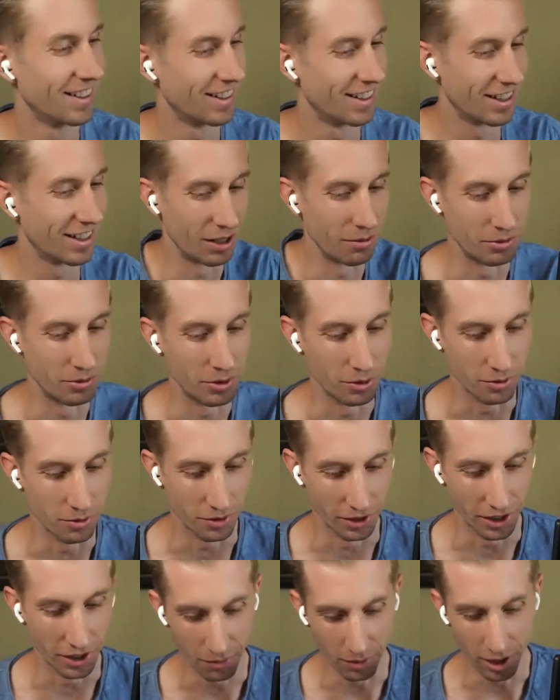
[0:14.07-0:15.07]
I'm doing
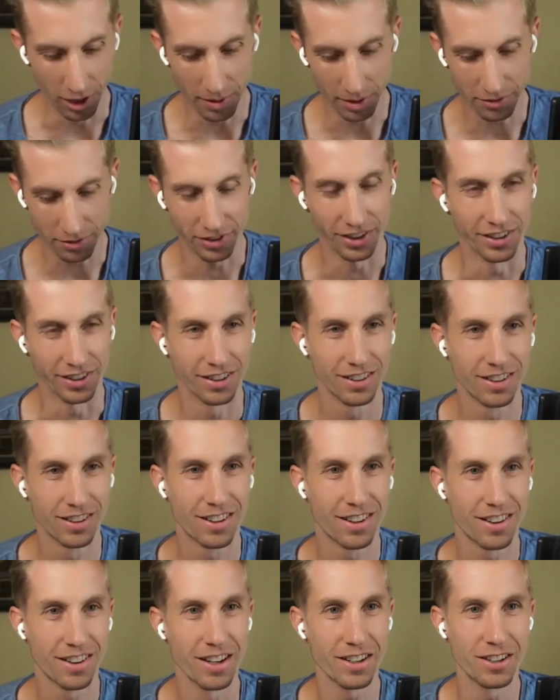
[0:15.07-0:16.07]
very well, my friend.
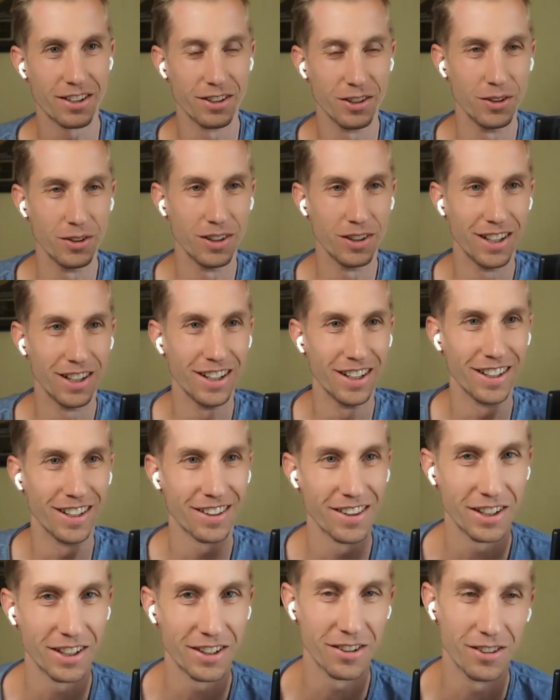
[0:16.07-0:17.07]
Thank you. Uh,
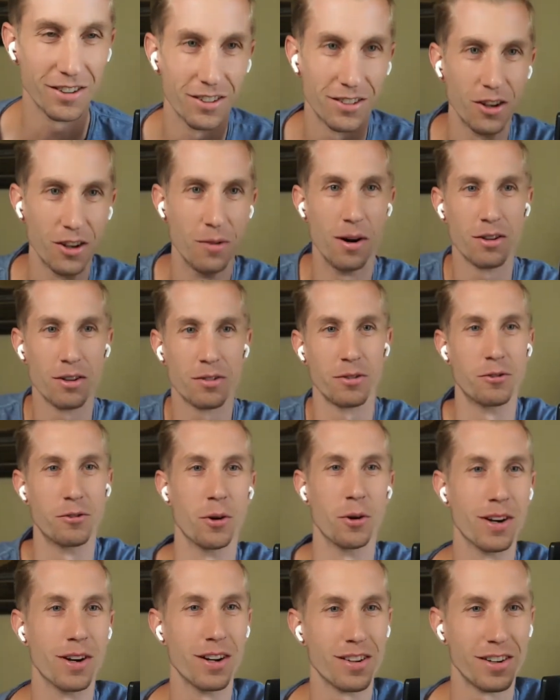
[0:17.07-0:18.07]
thank you so much for
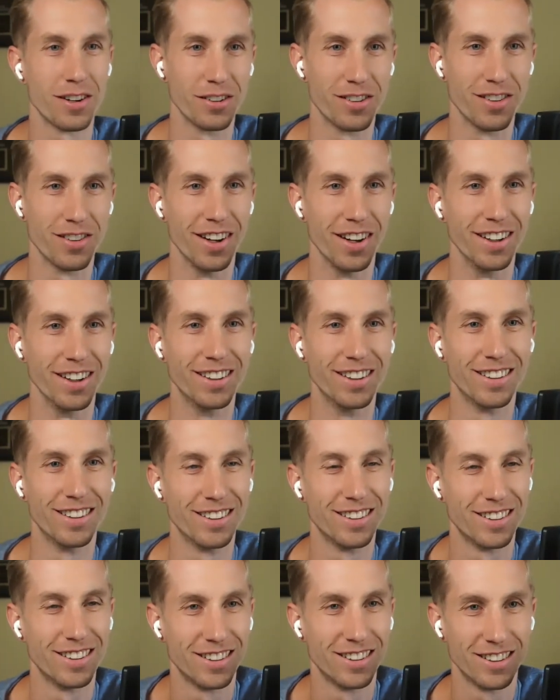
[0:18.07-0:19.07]
joining us here today.
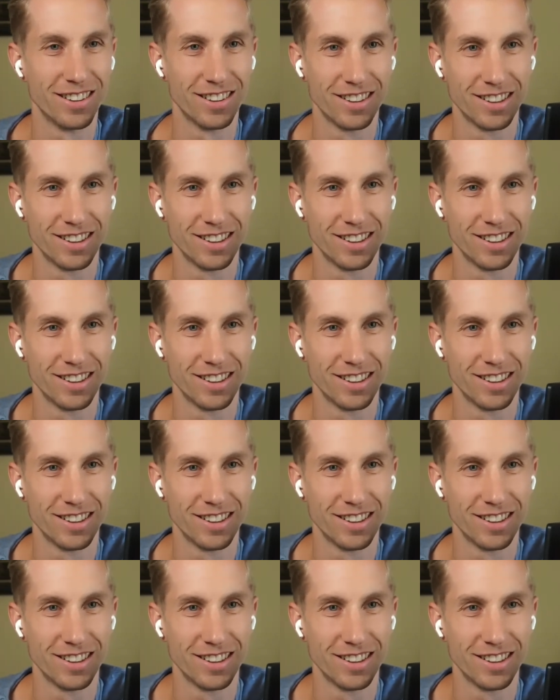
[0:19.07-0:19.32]
Of course, of